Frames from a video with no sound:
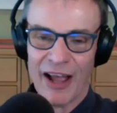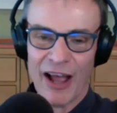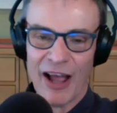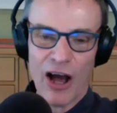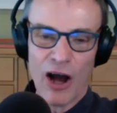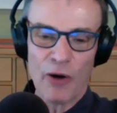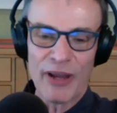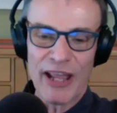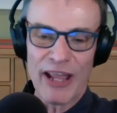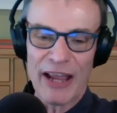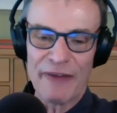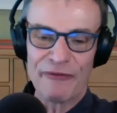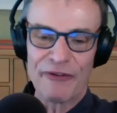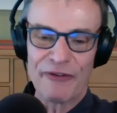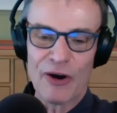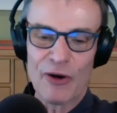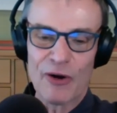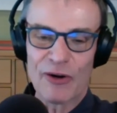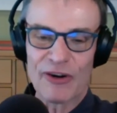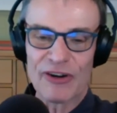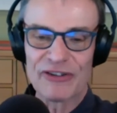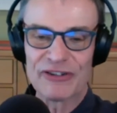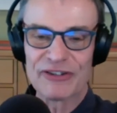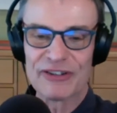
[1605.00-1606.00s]
Okay,
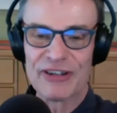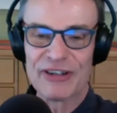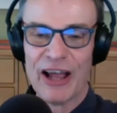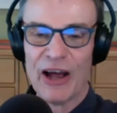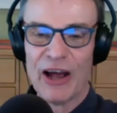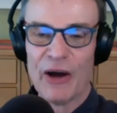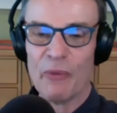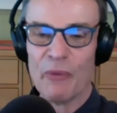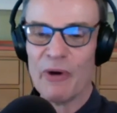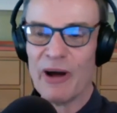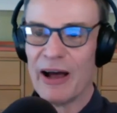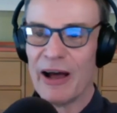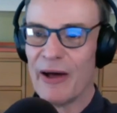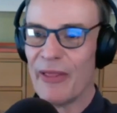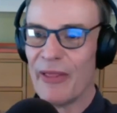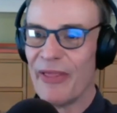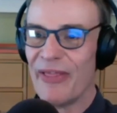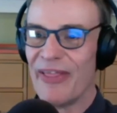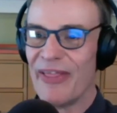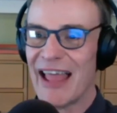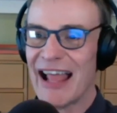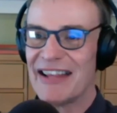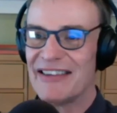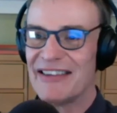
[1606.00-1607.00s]
folks. Well,
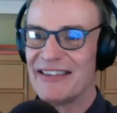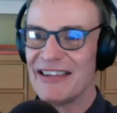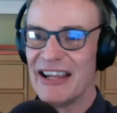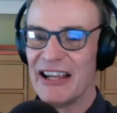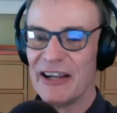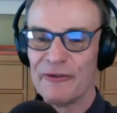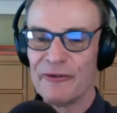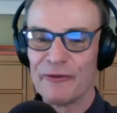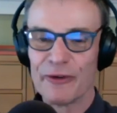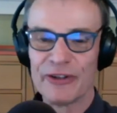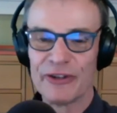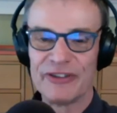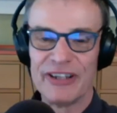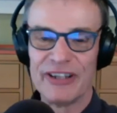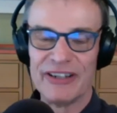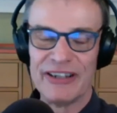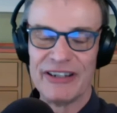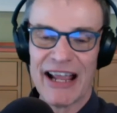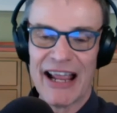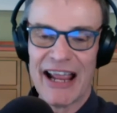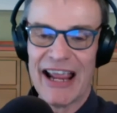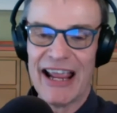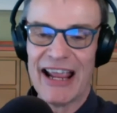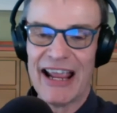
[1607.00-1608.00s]
that's it for
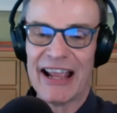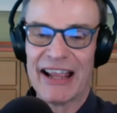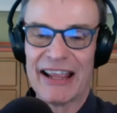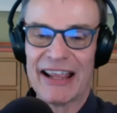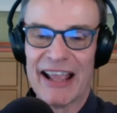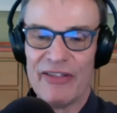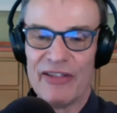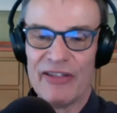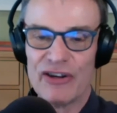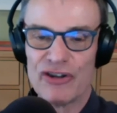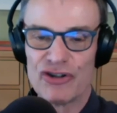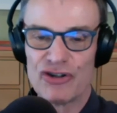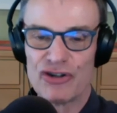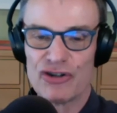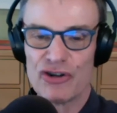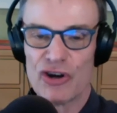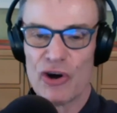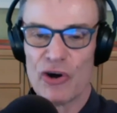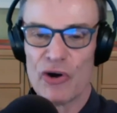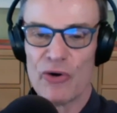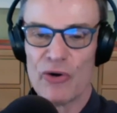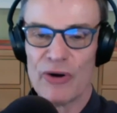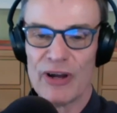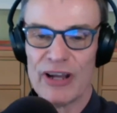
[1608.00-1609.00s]
today. Again, the
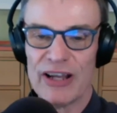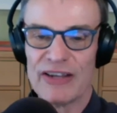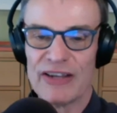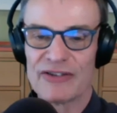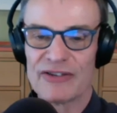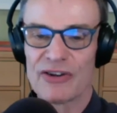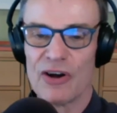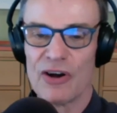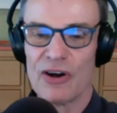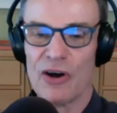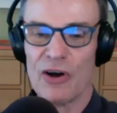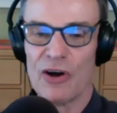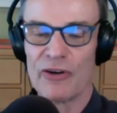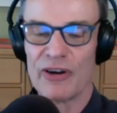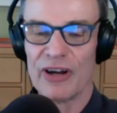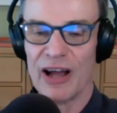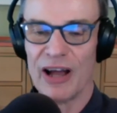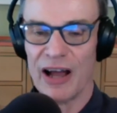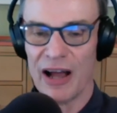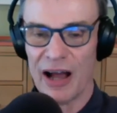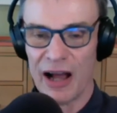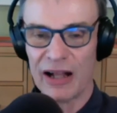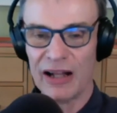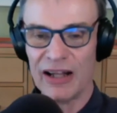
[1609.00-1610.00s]
show is called
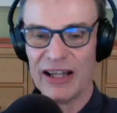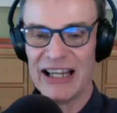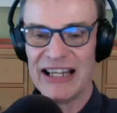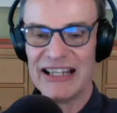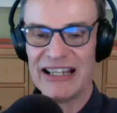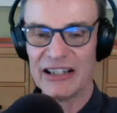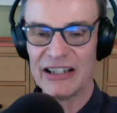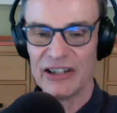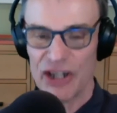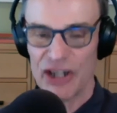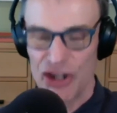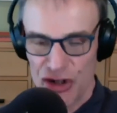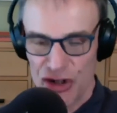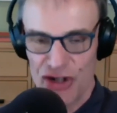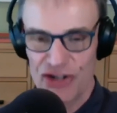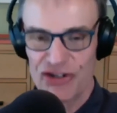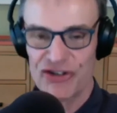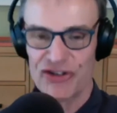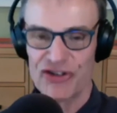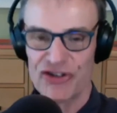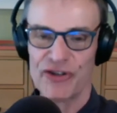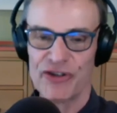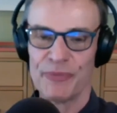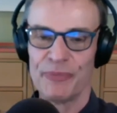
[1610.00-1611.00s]
Ugly
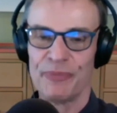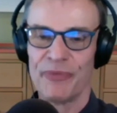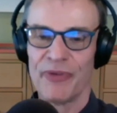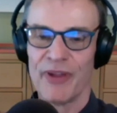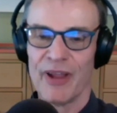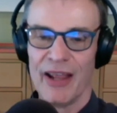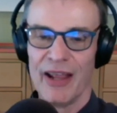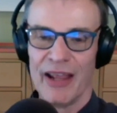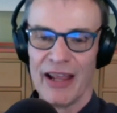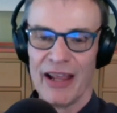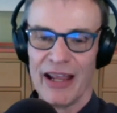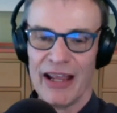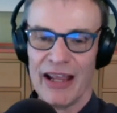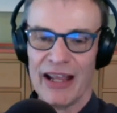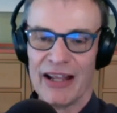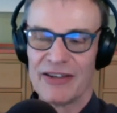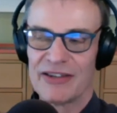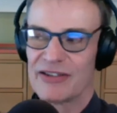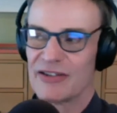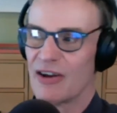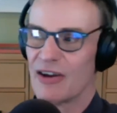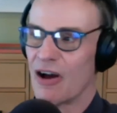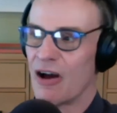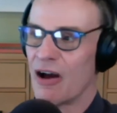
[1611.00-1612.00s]
Delicious.
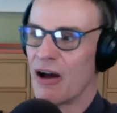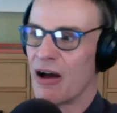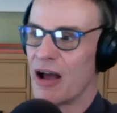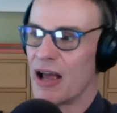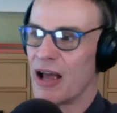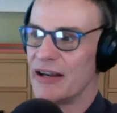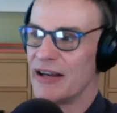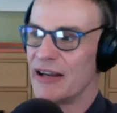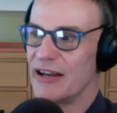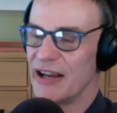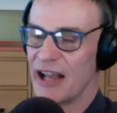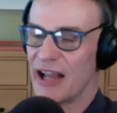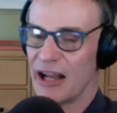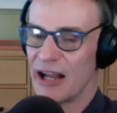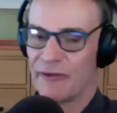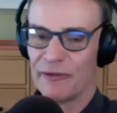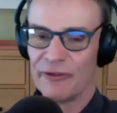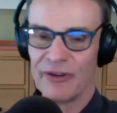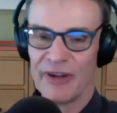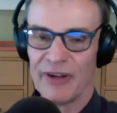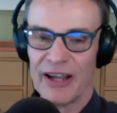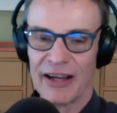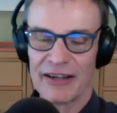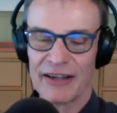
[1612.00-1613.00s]
It's on
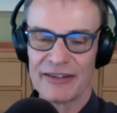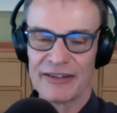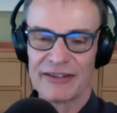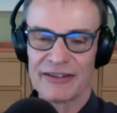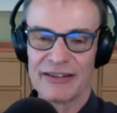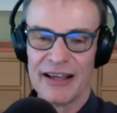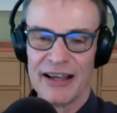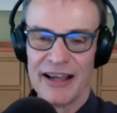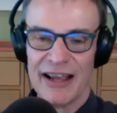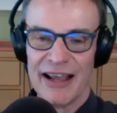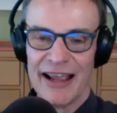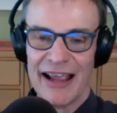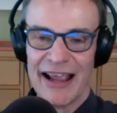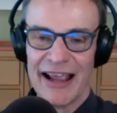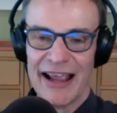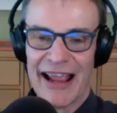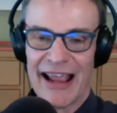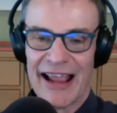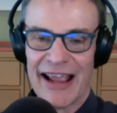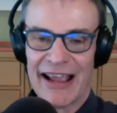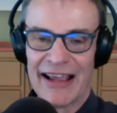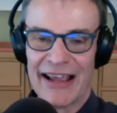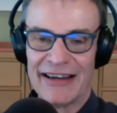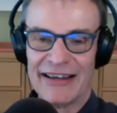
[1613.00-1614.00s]
Netflix
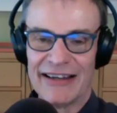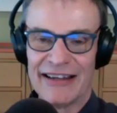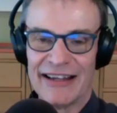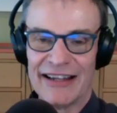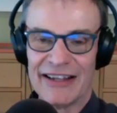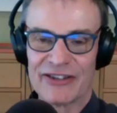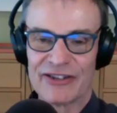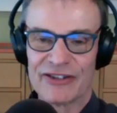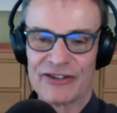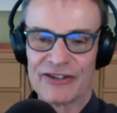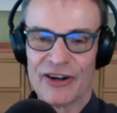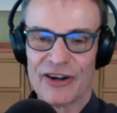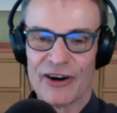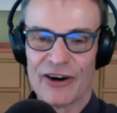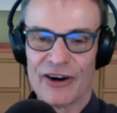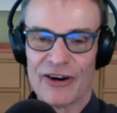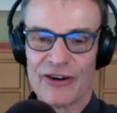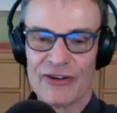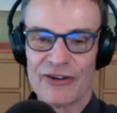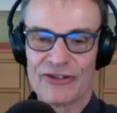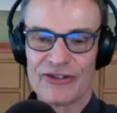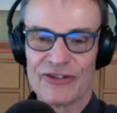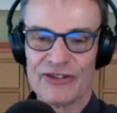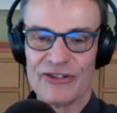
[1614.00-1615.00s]
and it
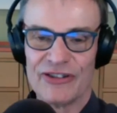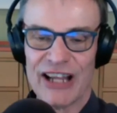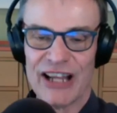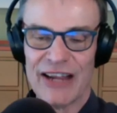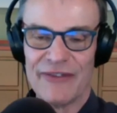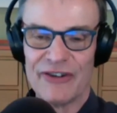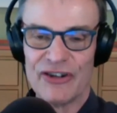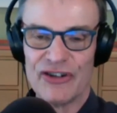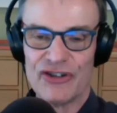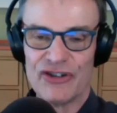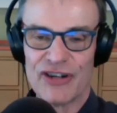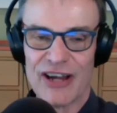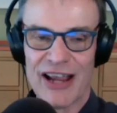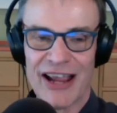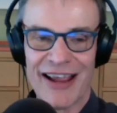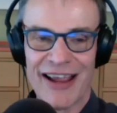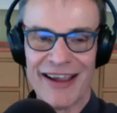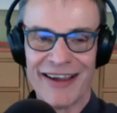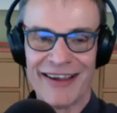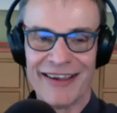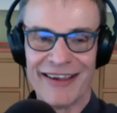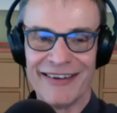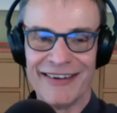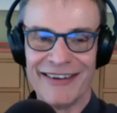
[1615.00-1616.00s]
stars David
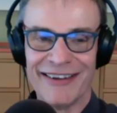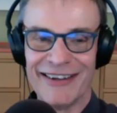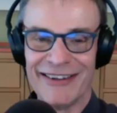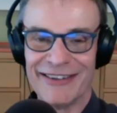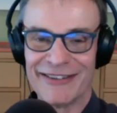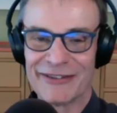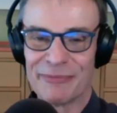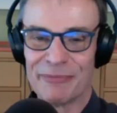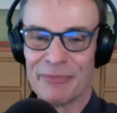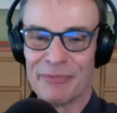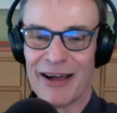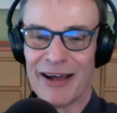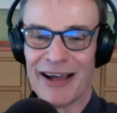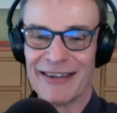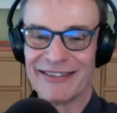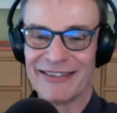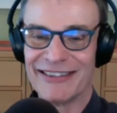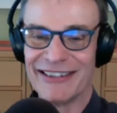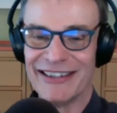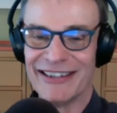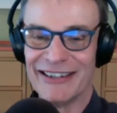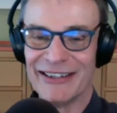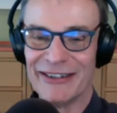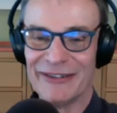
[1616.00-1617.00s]
Chang and his
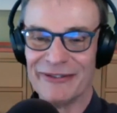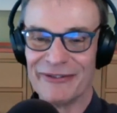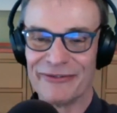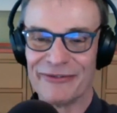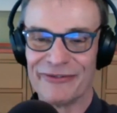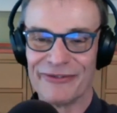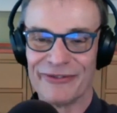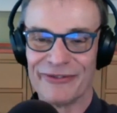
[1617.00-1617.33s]
posse of